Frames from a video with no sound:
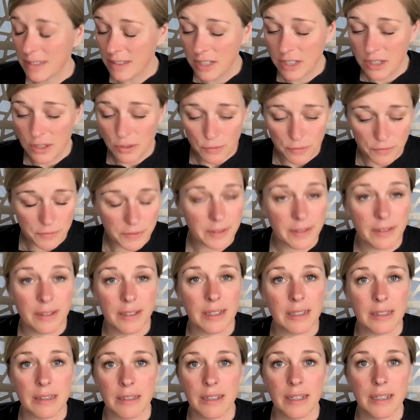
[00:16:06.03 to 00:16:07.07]
Do you feel
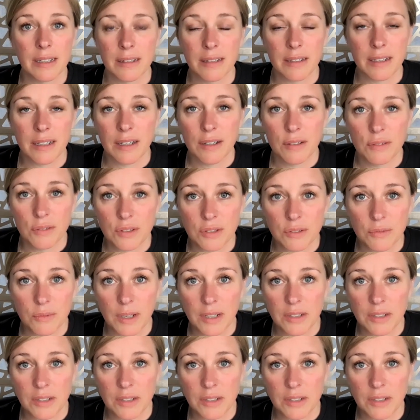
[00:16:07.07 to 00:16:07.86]
like laying on the couch and